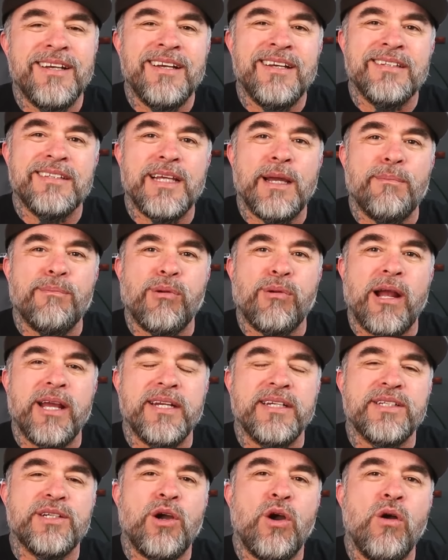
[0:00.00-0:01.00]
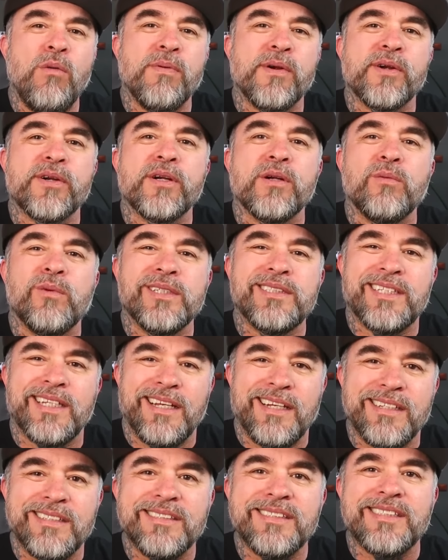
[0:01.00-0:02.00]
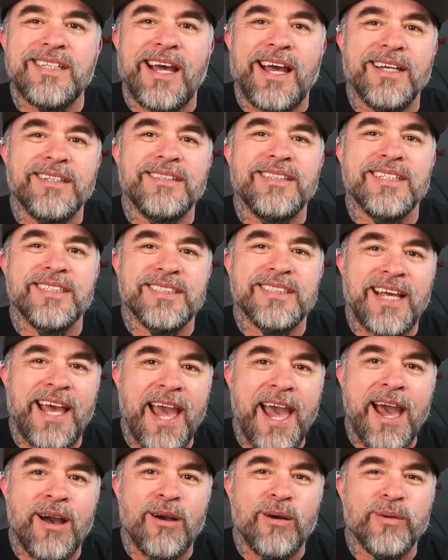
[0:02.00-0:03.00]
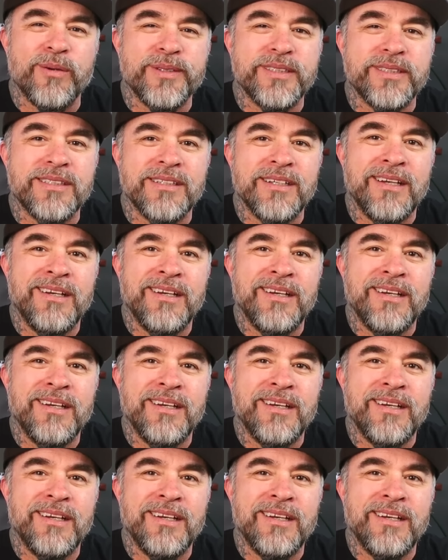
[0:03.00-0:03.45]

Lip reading: that Bryan Kohberger was inside this house.